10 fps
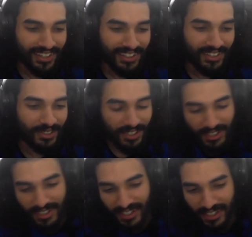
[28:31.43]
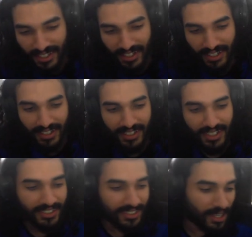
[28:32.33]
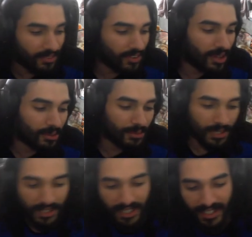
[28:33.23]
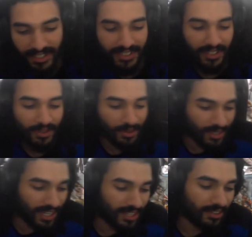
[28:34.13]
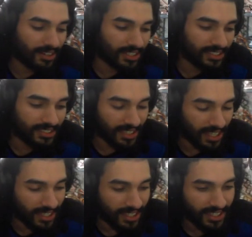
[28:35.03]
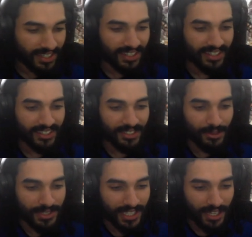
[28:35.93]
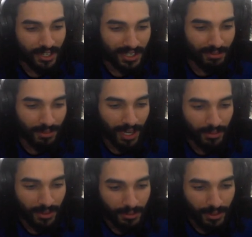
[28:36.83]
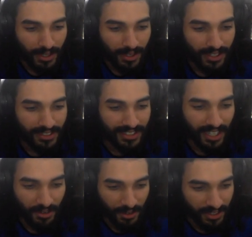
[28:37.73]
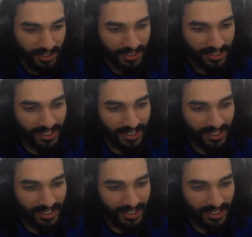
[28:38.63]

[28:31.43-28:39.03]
You cut stuff up, cook it, the whole 9 yards, sell it. It's almost like Cooking Mama, but on steroids.